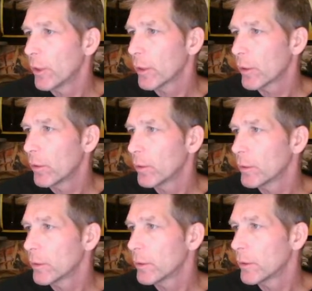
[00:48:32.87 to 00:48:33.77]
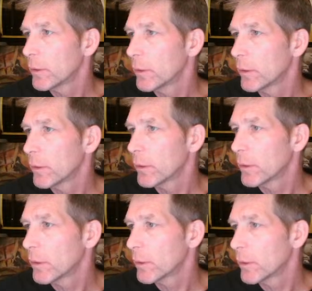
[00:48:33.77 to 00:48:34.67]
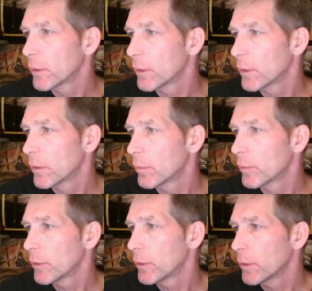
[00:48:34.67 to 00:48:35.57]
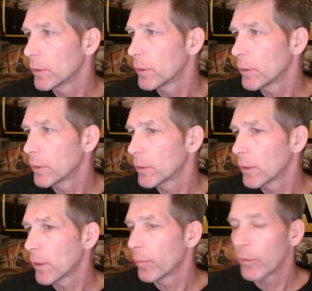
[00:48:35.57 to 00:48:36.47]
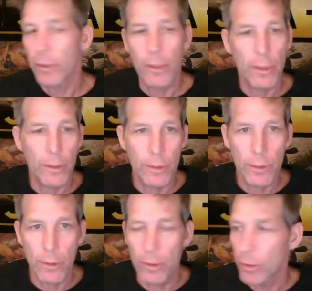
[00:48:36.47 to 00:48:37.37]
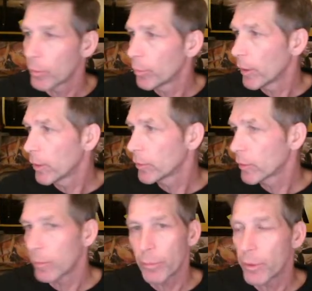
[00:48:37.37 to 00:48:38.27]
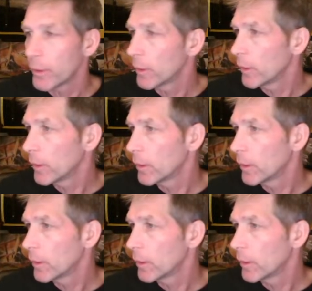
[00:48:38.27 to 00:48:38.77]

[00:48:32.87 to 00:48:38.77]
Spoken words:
causes, homelessness. I'm looking at this in another browser completely.